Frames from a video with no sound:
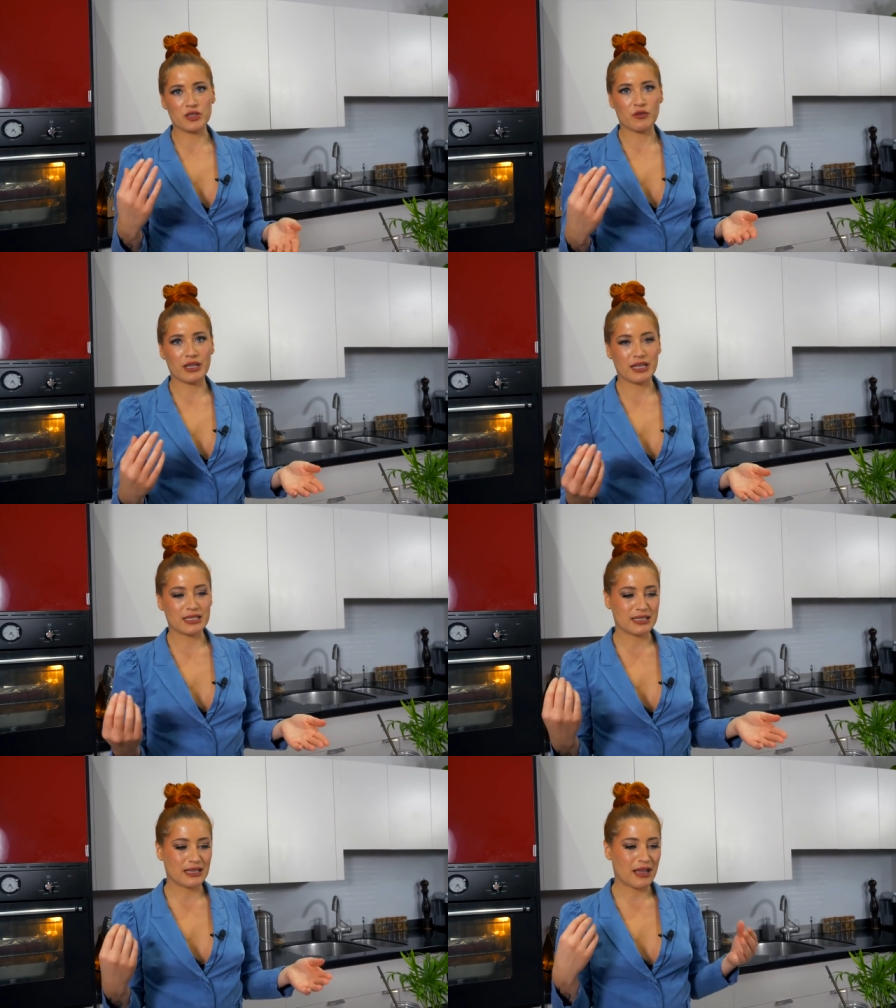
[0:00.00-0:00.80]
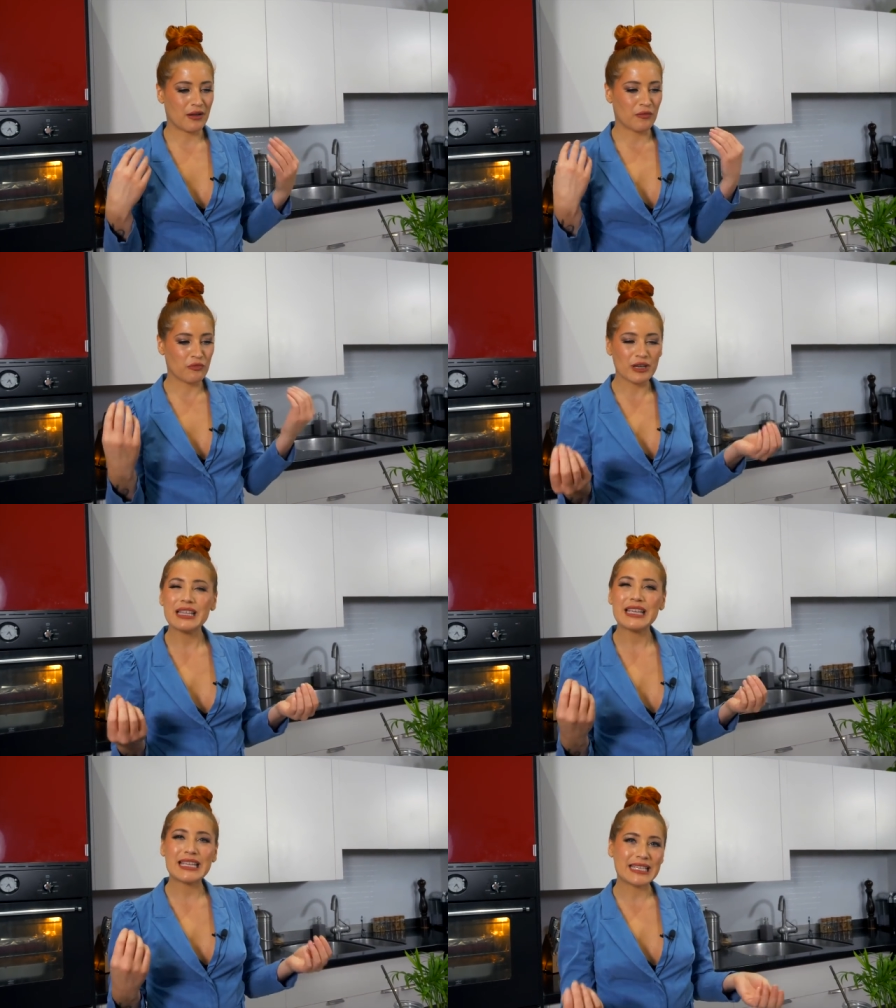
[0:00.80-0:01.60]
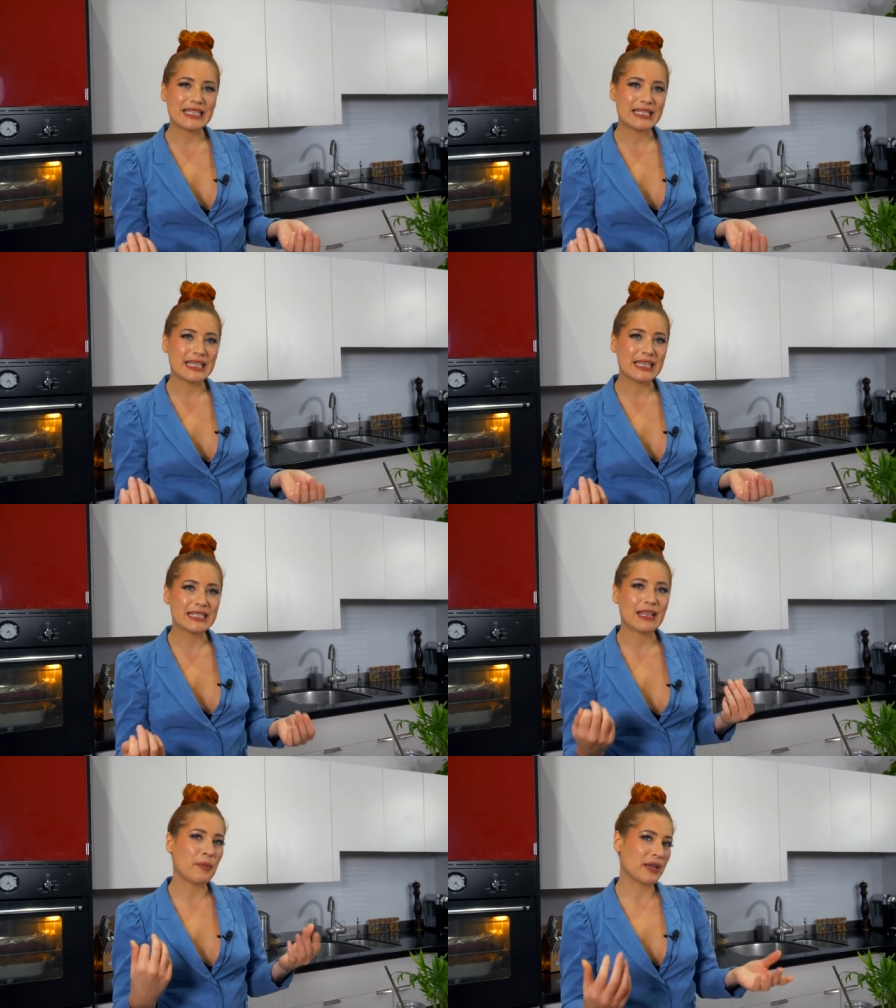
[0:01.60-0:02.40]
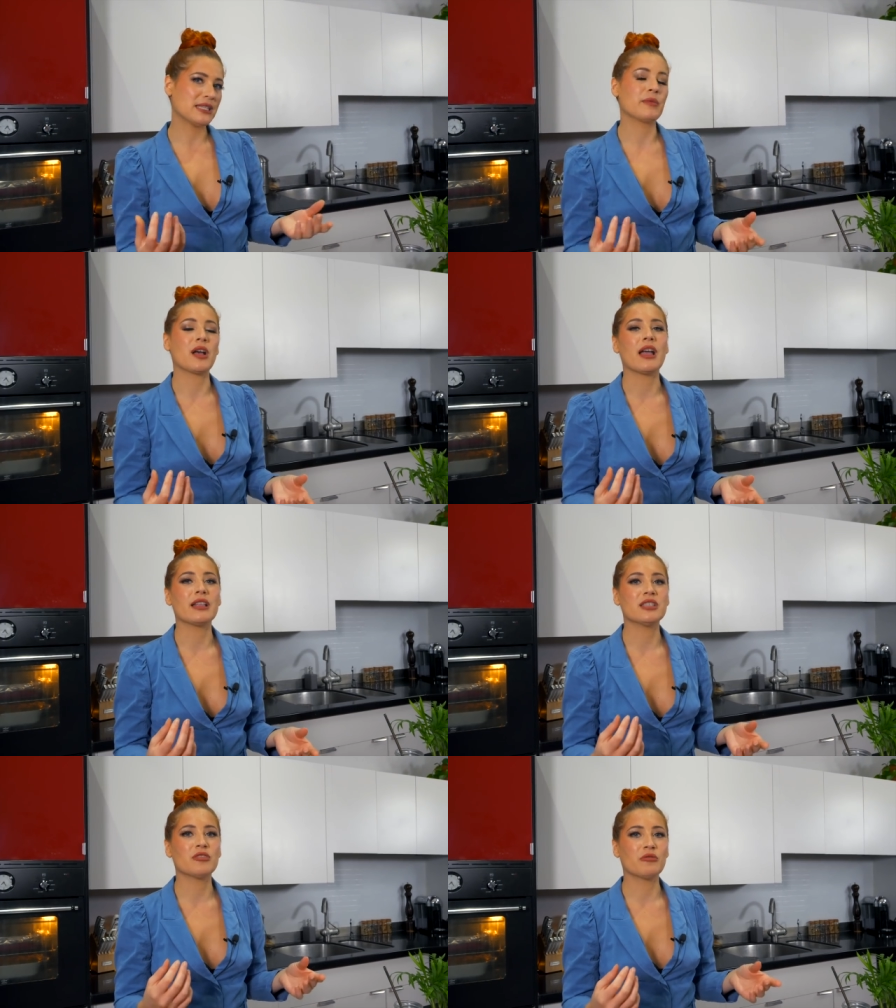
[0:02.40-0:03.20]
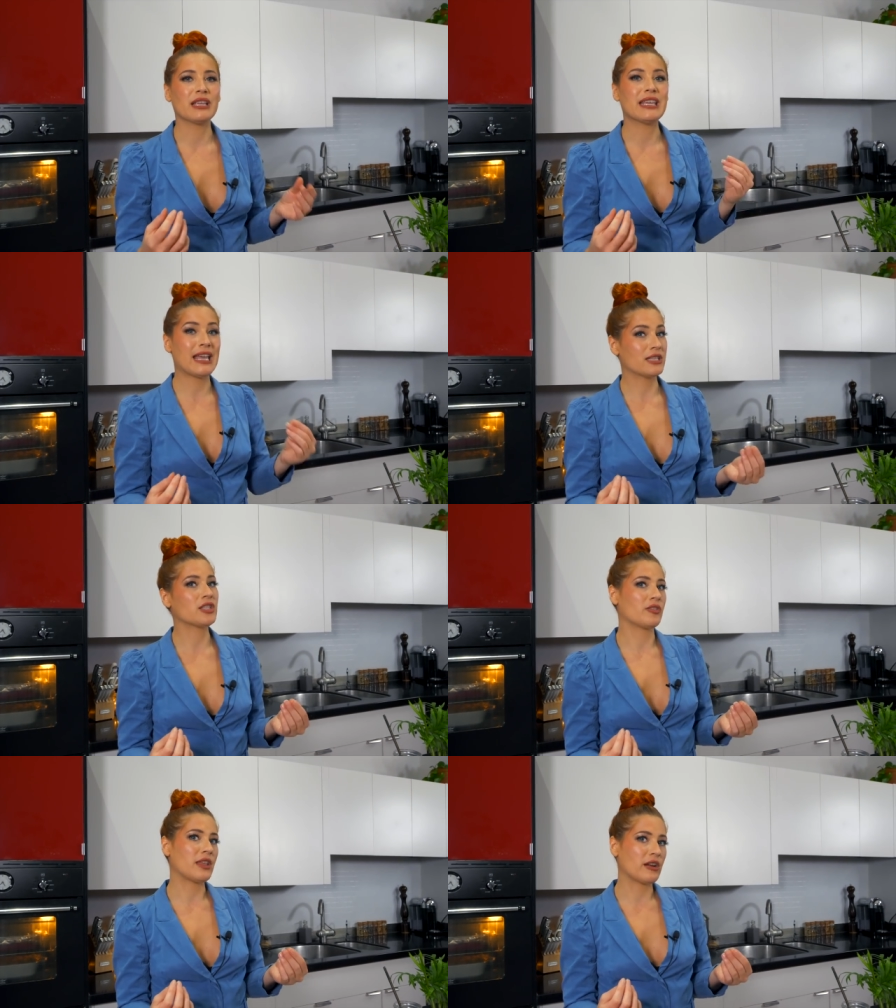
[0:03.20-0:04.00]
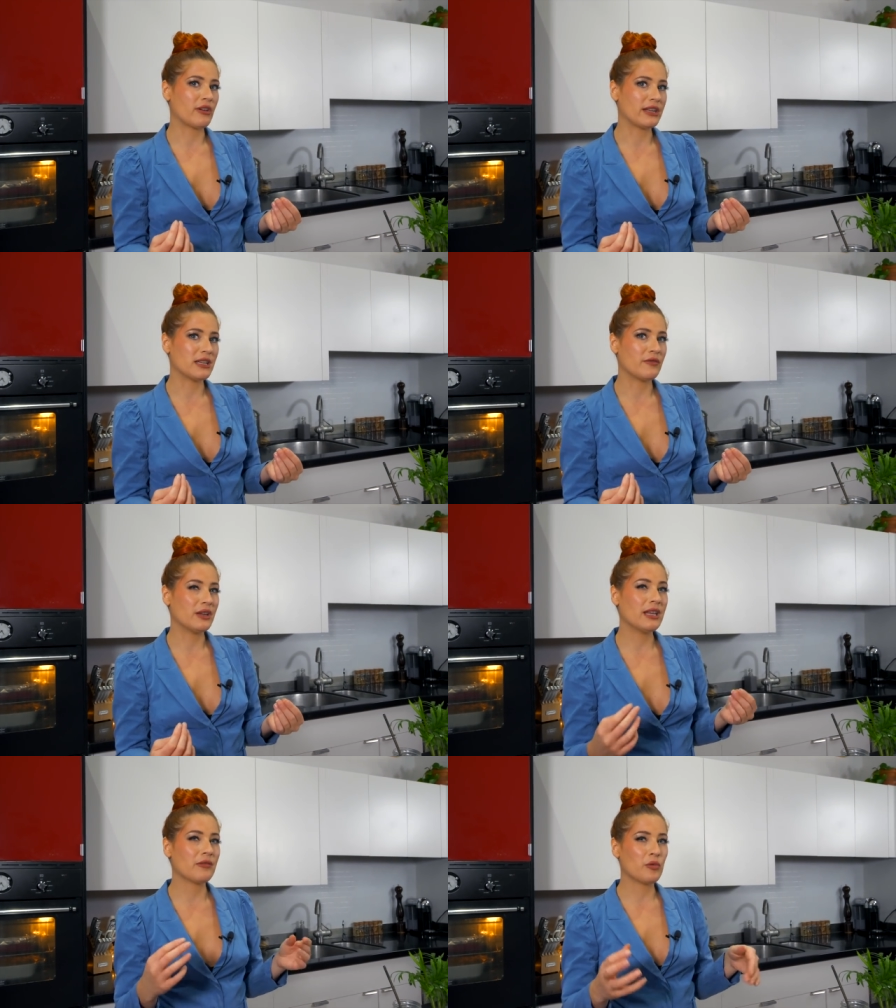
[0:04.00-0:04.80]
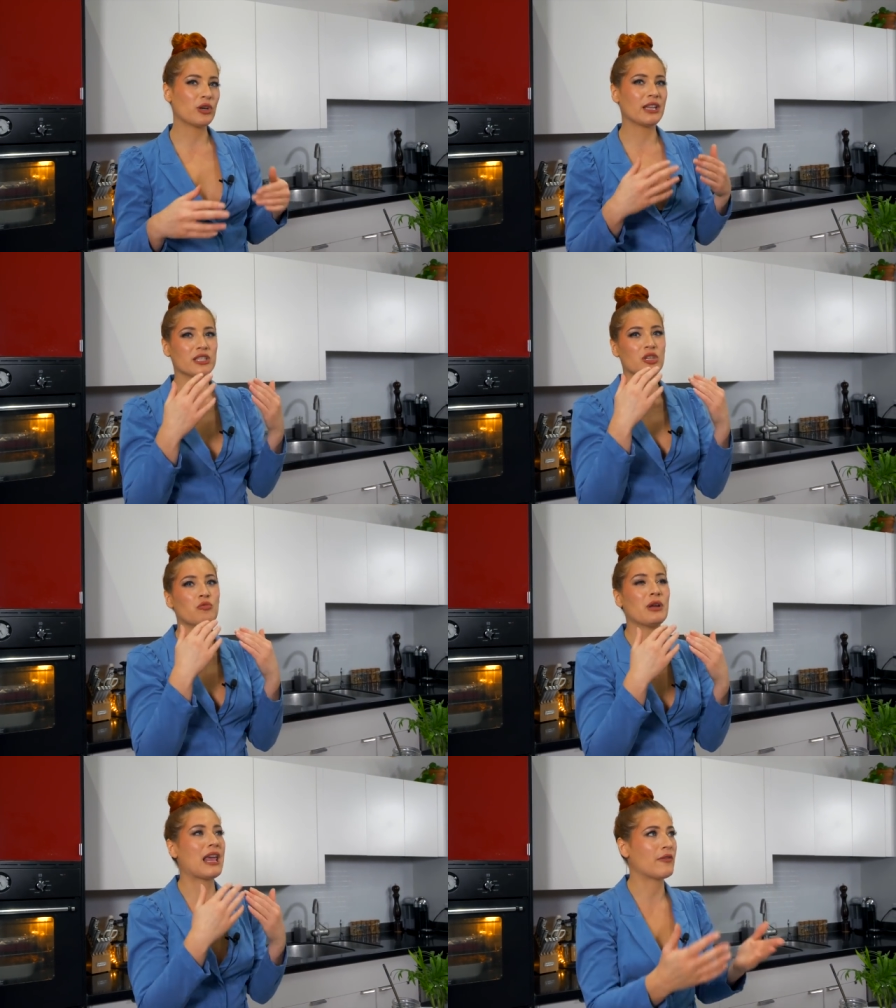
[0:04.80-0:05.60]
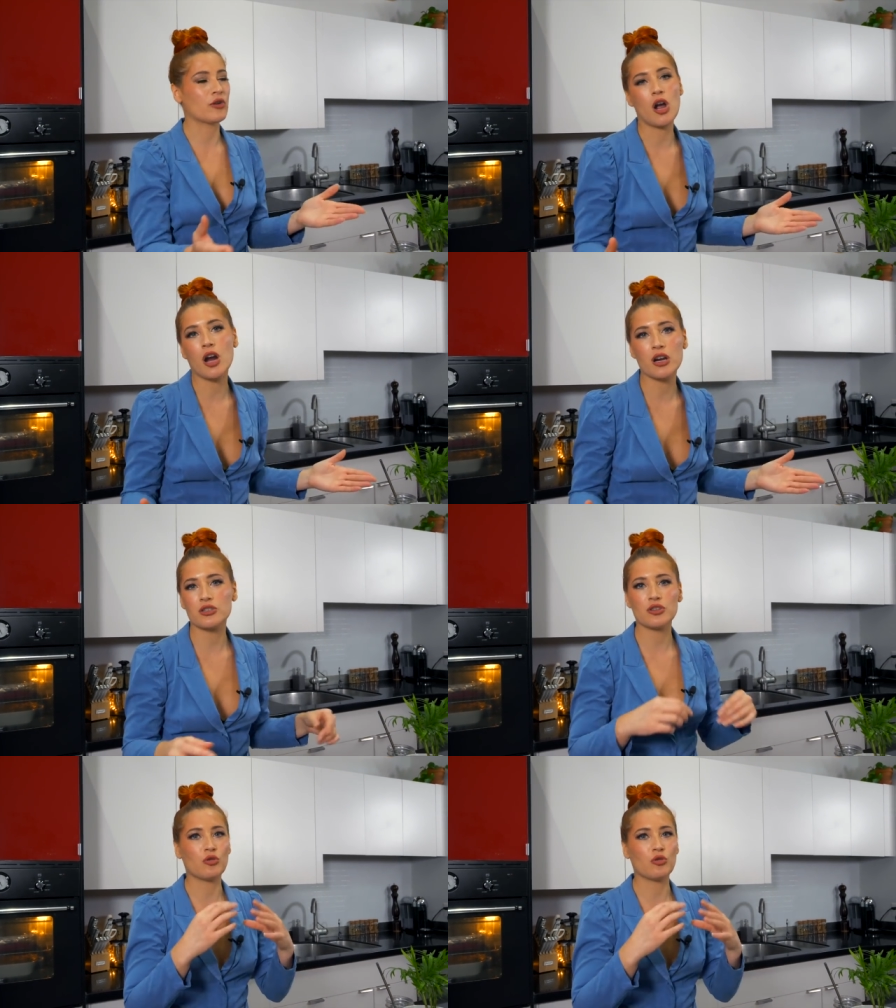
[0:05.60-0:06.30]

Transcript: So it's really easy step-by-step guides to really kickstart that creativity and put it into whatever art